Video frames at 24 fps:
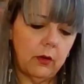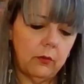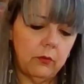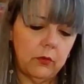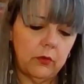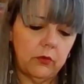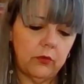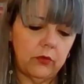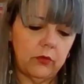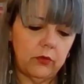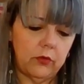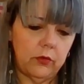I'm
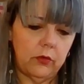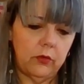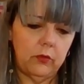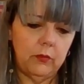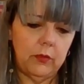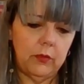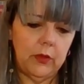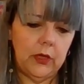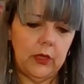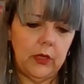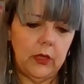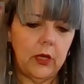
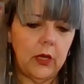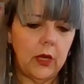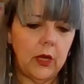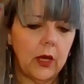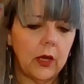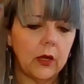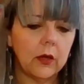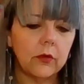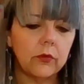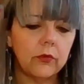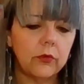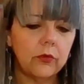assuming
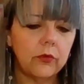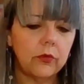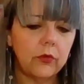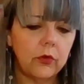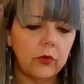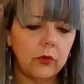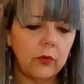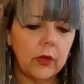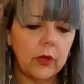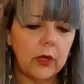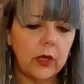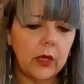next
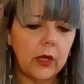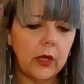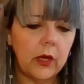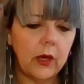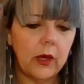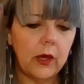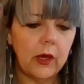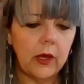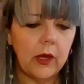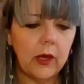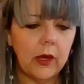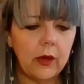to it,
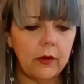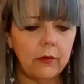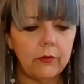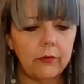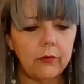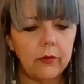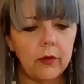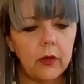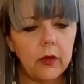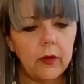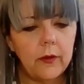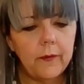I have,
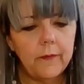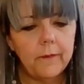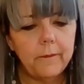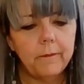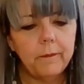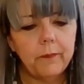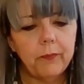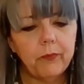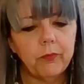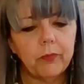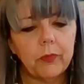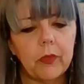
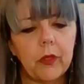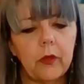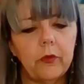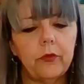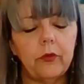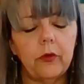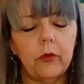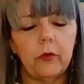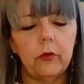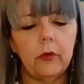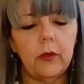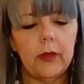
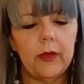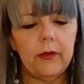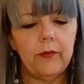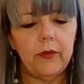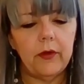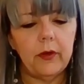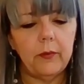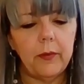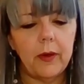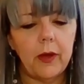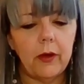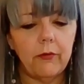so
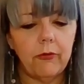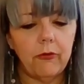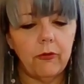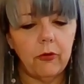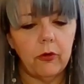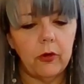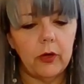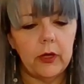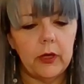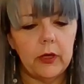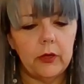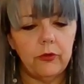leaving about
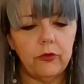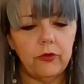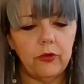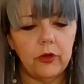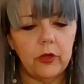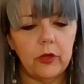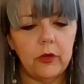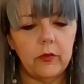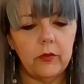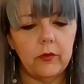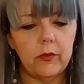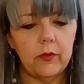4
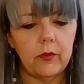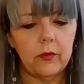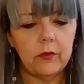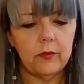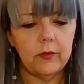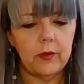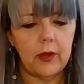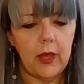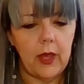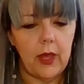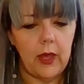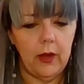inches
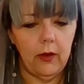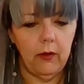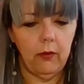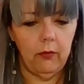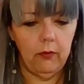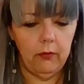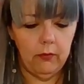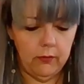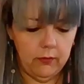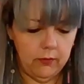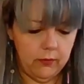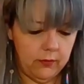
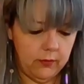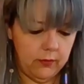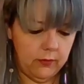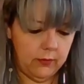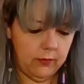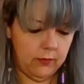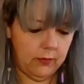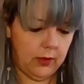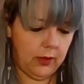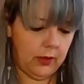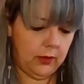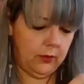tail.
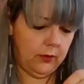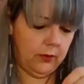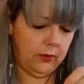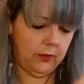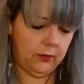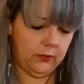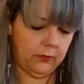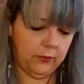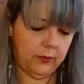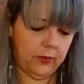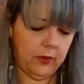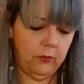I know
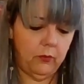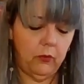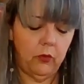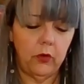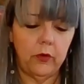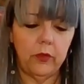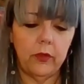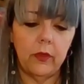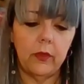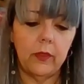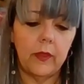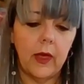that's probably
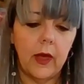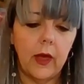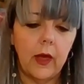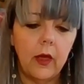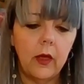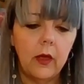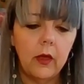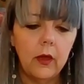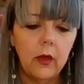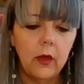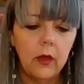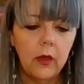more than
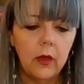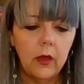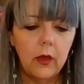that.